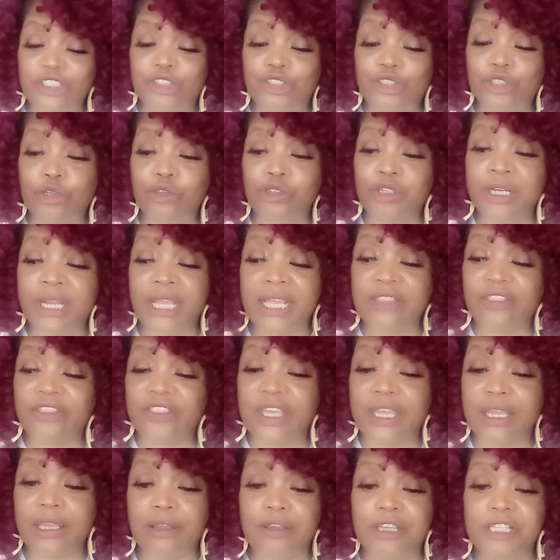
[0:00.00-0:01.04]
children ain't
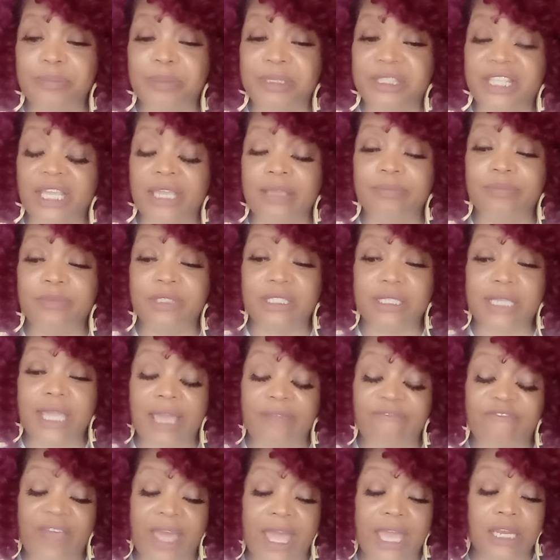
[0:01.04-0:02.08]
theirs, but they
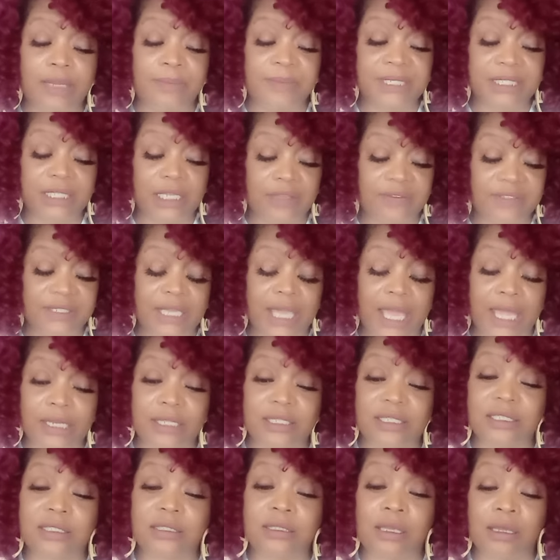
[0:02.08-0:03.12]
find themselves kind of
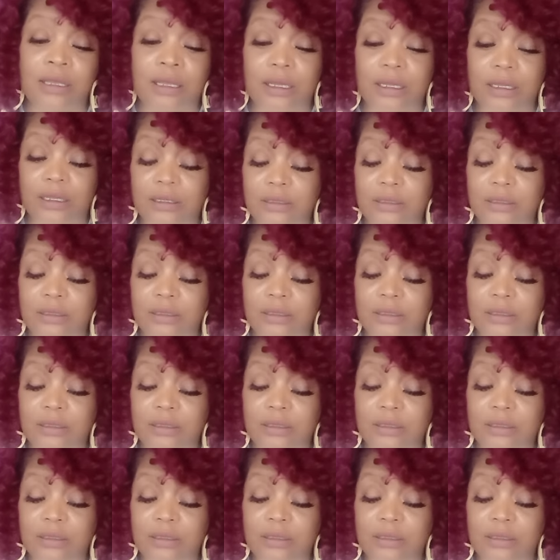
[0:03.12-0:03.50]
stuck